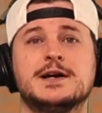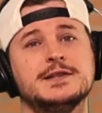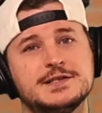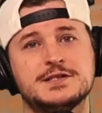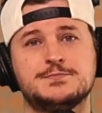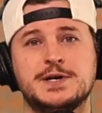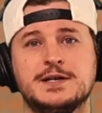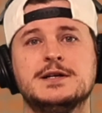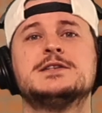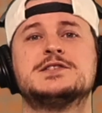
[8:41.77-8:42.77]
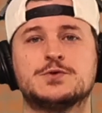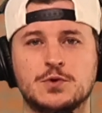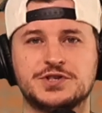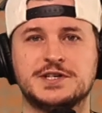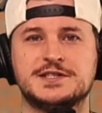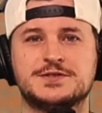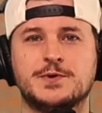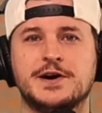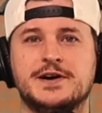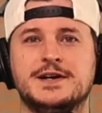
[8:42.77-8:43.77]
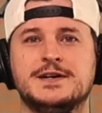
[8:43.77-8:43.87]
and this has been Scorching and Swearing.